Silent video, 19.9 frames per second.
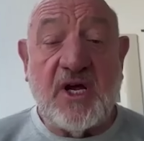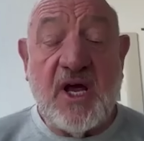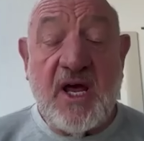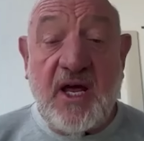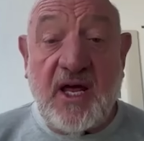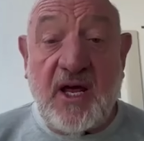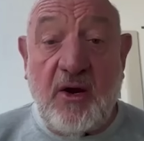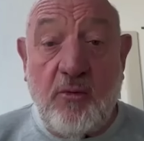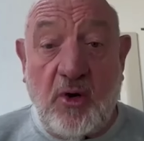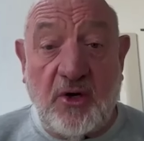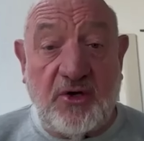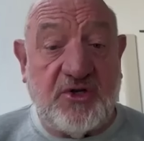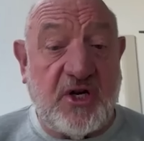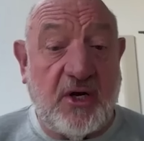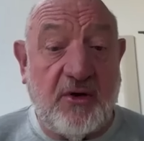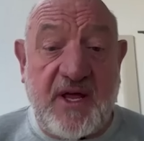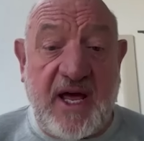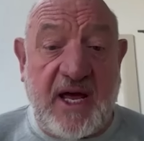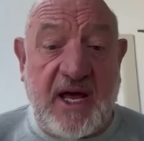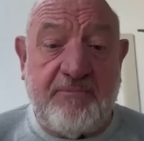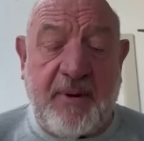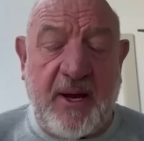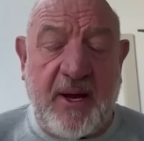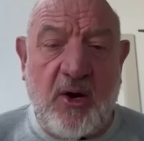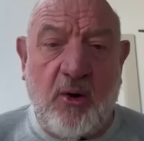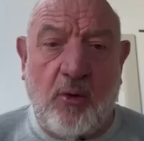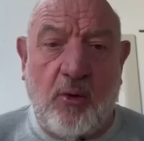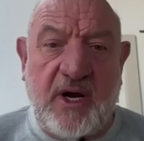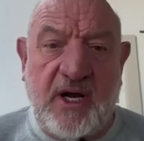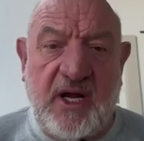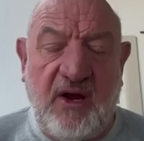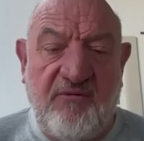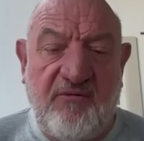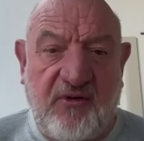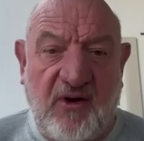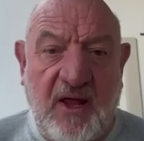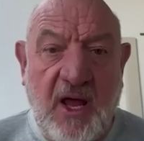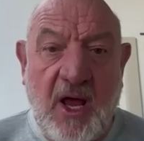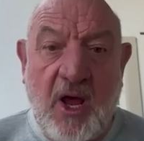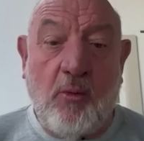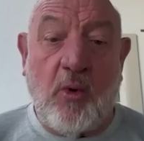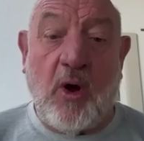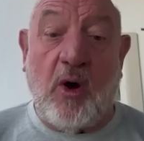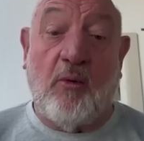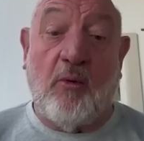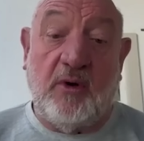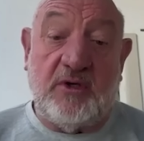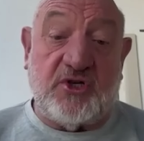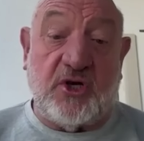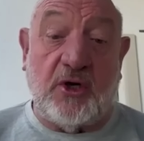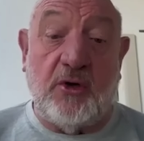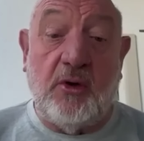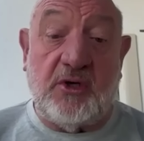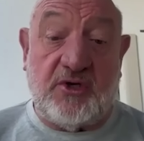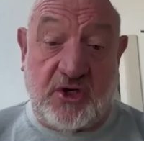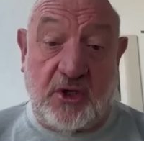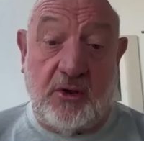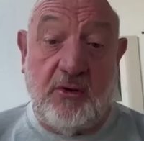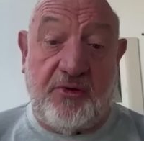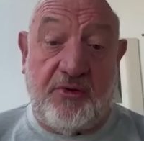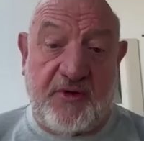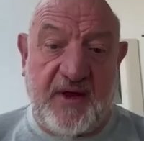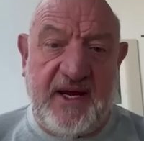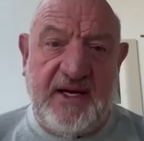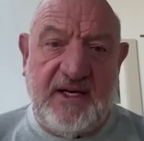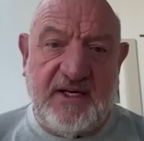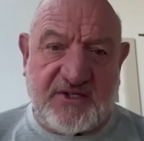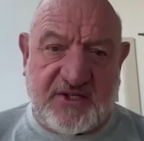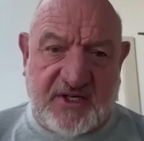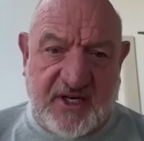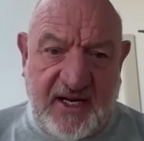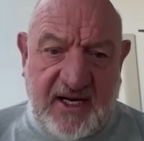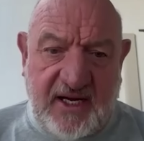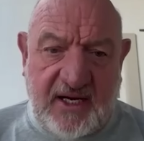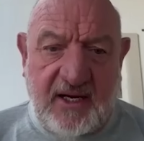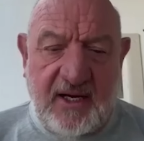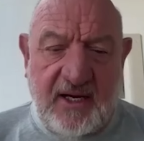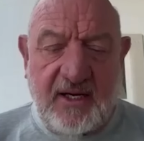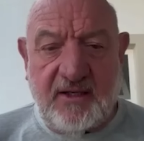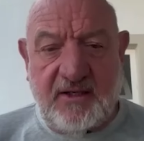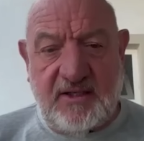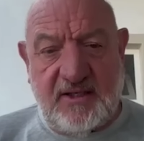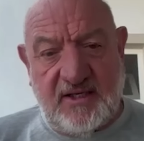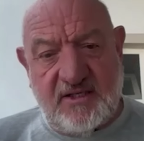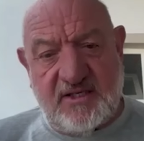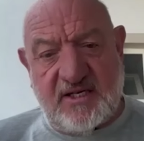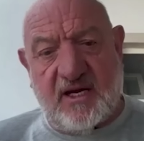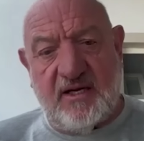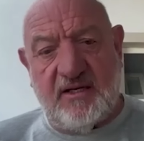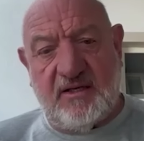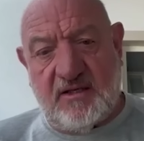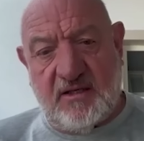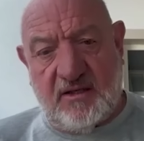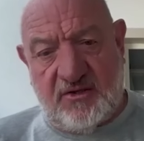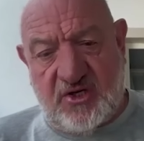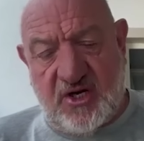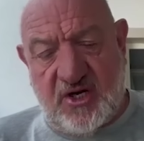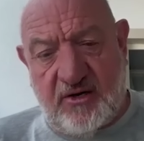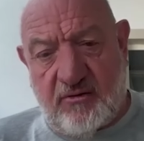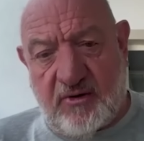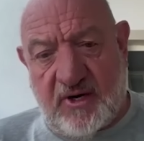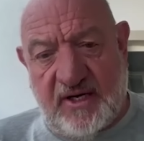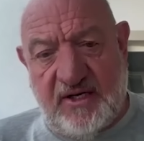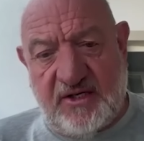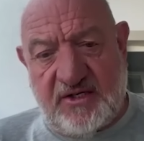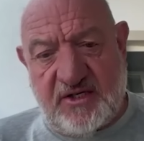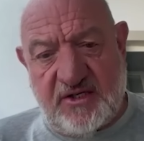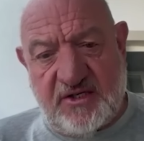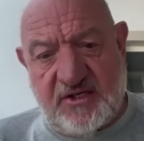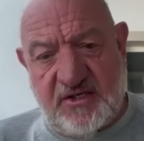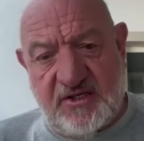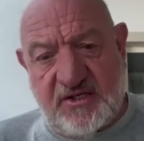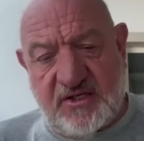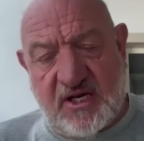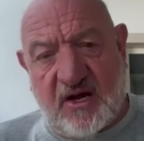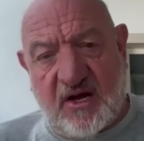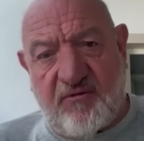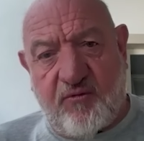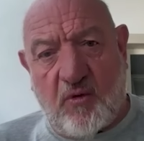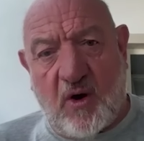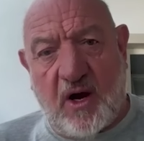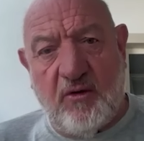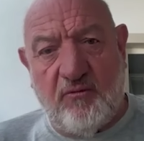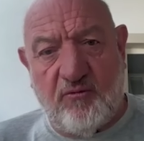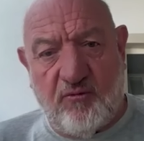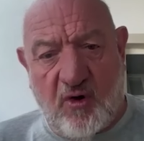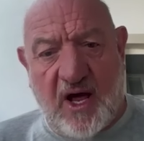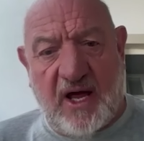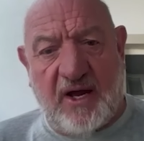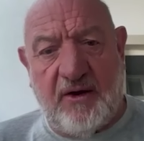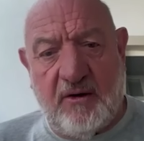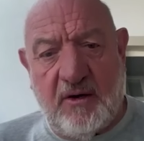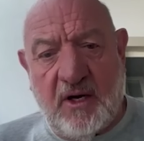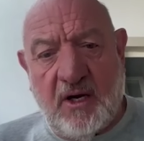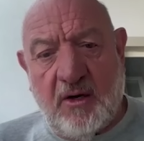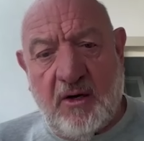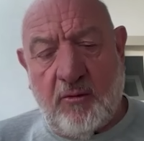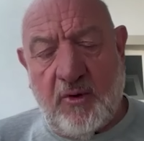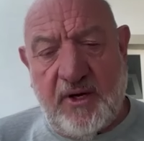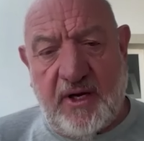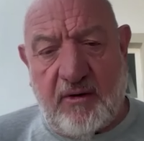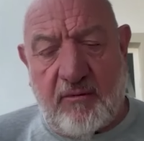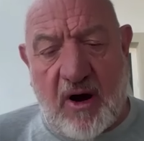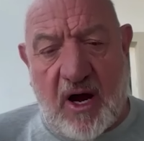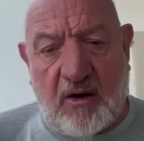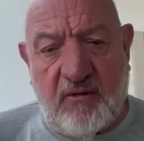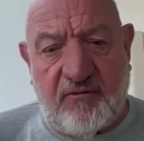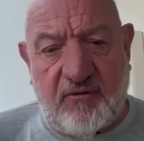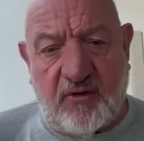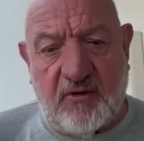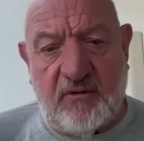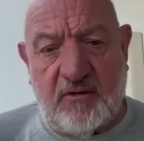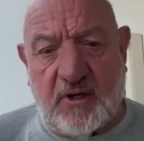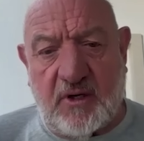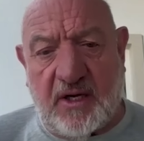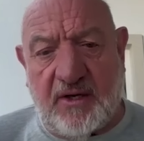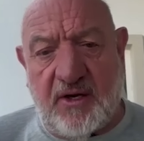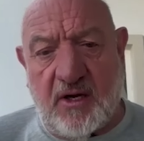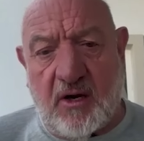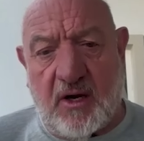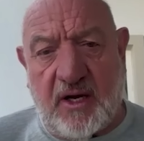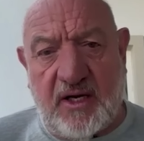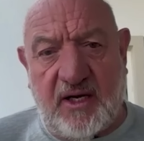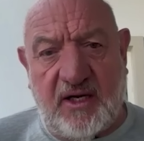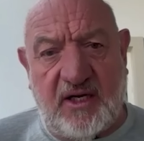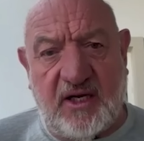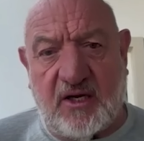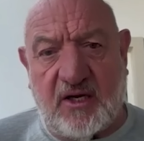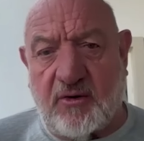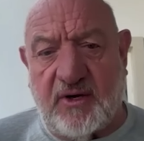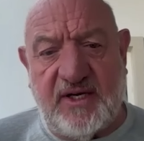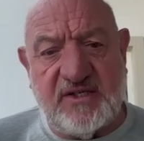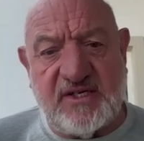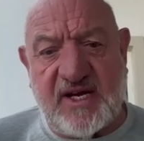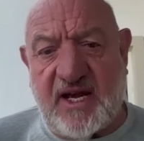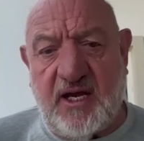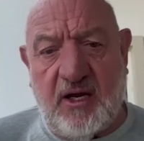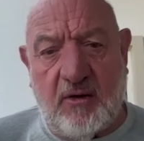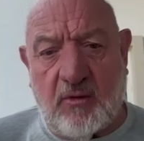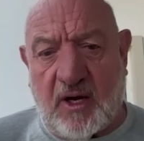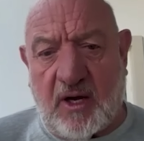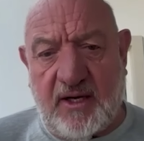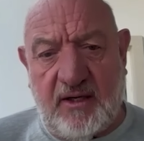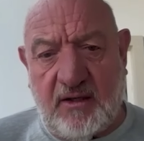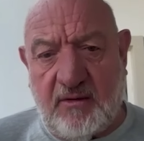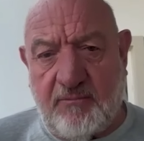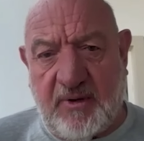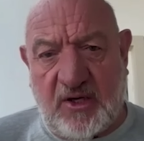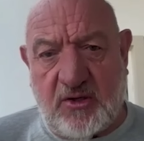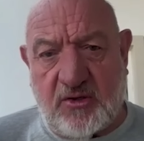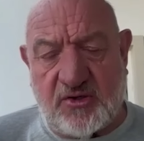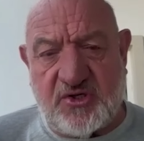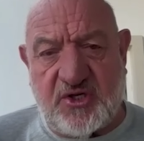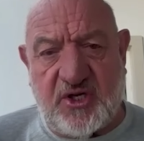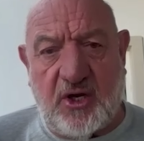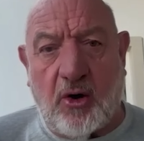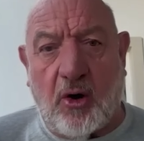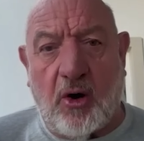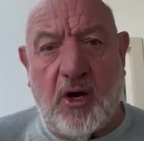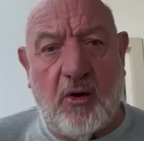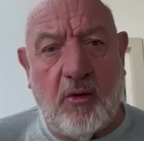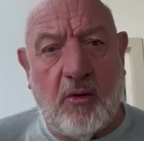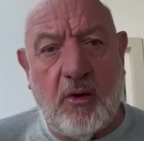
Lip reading: replaced by emergency battery-powered lighting. well, two things, Dick. Generators and stuff won't run when they're over at 90 degrees anyway, because the oil,